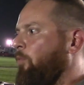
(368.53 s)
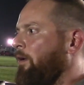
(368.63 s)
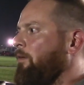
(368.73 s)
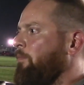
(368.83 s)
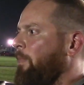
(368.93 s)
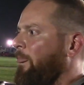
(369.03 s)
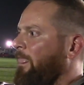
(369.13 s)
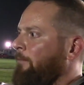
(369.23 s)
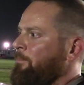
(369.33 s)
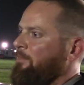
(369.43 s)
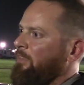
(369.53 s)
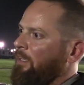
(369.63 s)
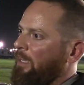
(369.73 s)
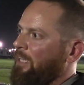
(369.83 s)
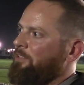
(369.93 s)
Well,
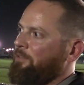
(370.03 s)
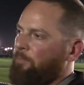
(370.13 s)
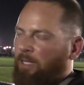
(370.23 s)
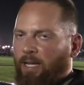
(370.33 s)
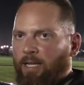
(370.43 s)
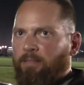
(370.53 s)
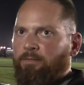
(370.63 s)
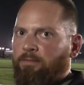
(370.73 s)
Ashley Black,